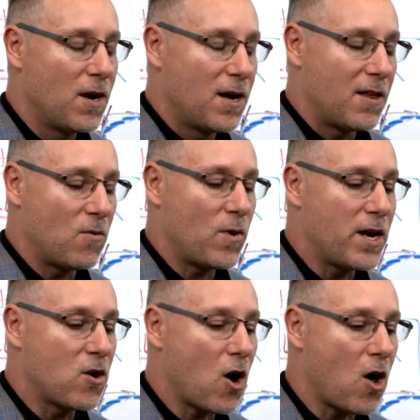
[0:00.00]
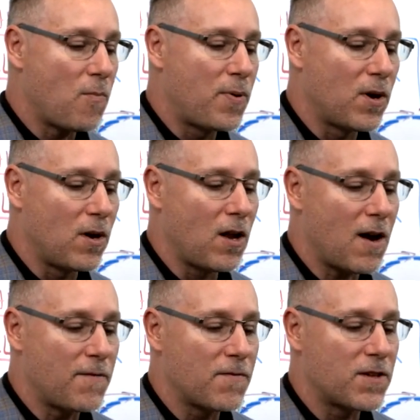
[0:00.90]
Then we call pull
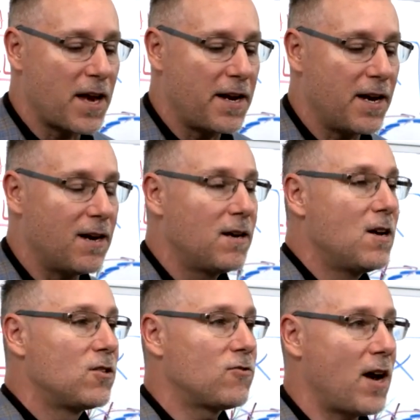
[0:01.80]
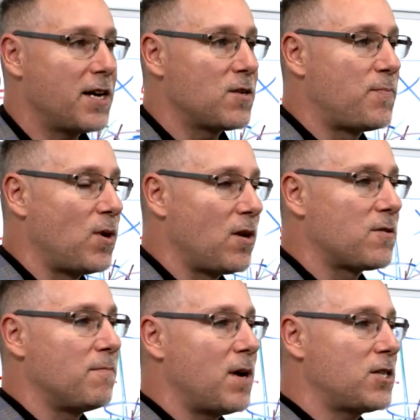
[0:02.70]
off of Xenia, trying to pull as
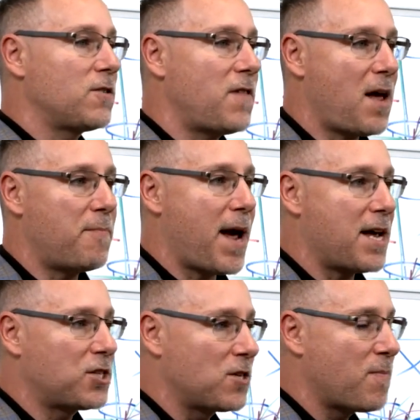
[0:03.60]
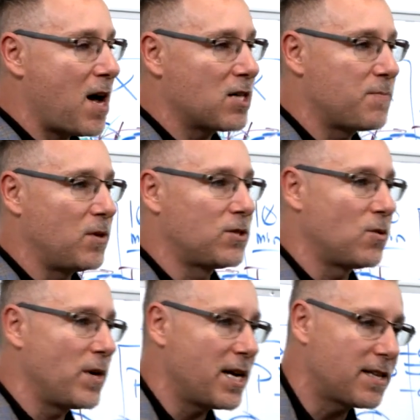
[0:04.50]
much of that batch as possible until
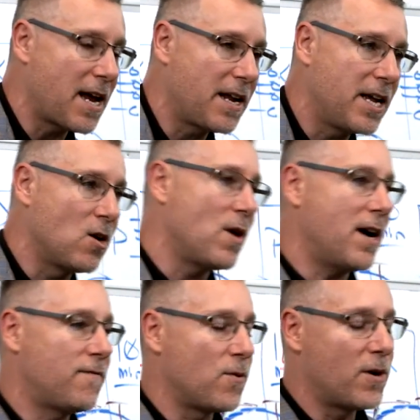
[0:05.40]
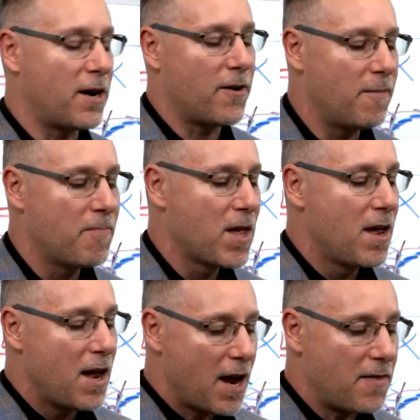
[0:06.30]
we get that EOF or an error.
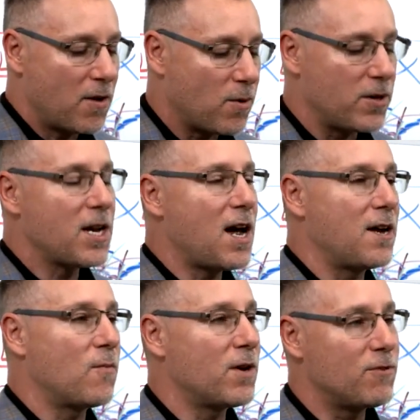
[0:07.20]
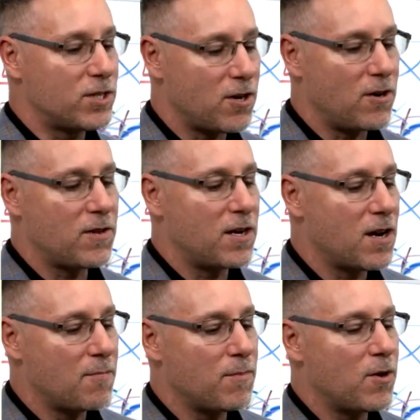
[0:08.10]
And then we're done. And we return the
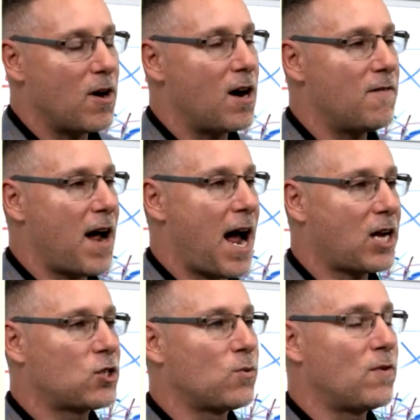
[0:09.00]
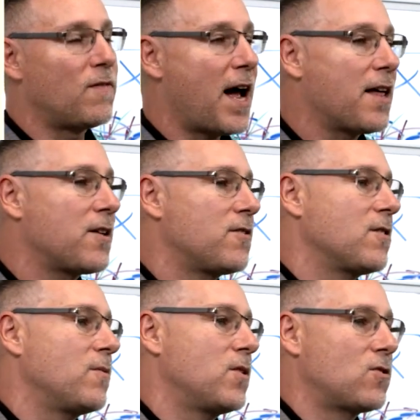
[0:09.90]
number of actual values that
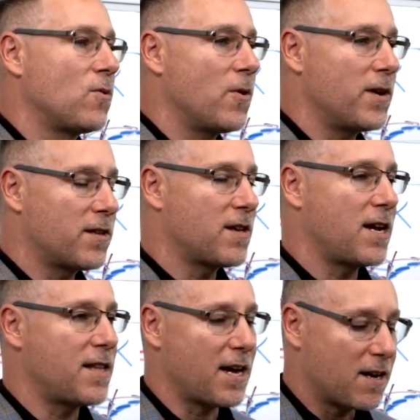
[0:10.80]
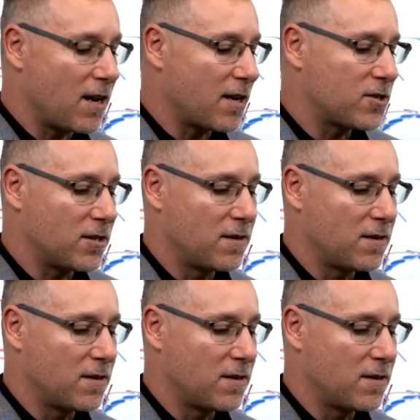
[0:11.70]
we stored inside that collection.